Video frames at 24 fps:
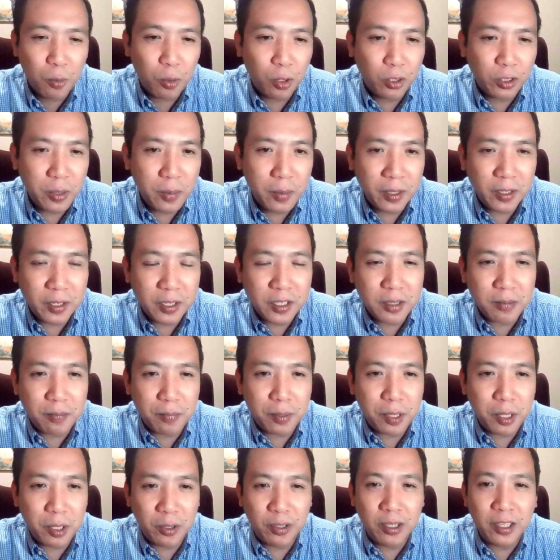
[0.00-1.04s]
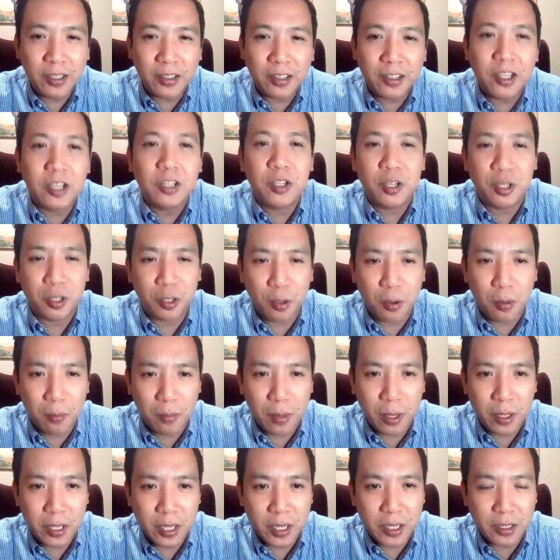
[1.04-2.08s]
World Remit is a purely digital
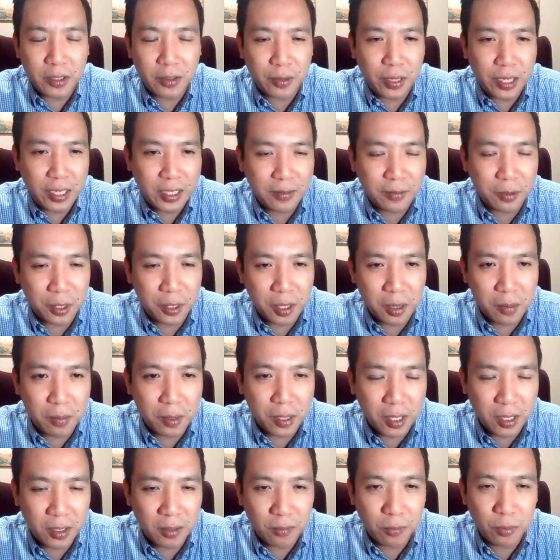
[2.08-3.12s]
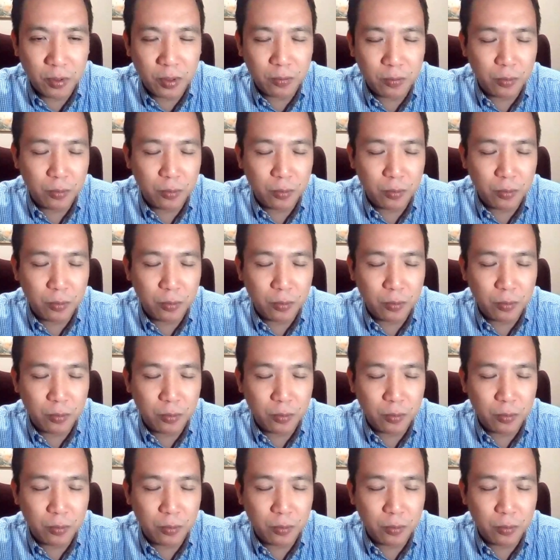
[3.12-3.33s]
money transfer company,